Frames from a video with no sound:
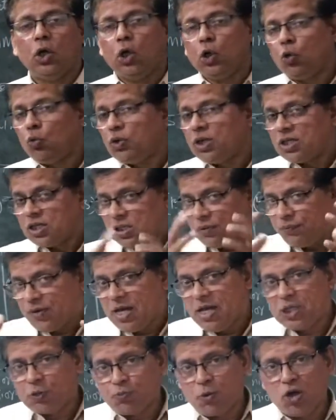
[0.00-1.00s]
to justify
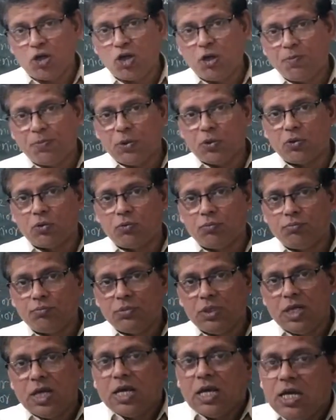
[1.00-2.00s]
his point of view,
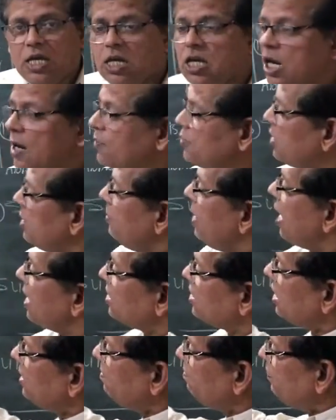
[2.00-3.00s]
he gives some
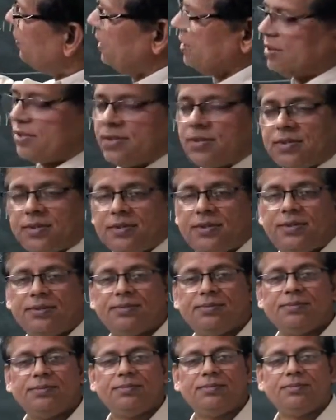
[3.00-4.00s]
examples.
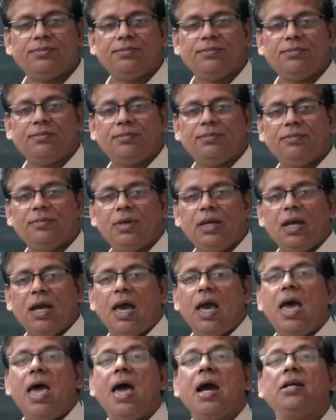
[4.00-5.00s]

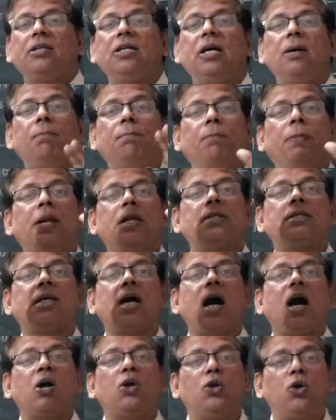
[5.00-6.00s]
Examples
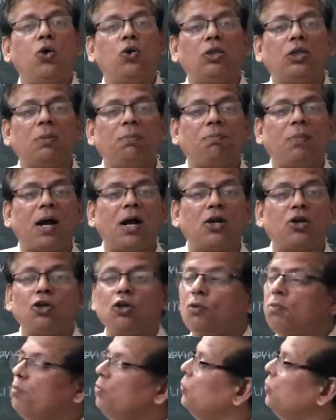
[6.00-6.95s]
are not the part of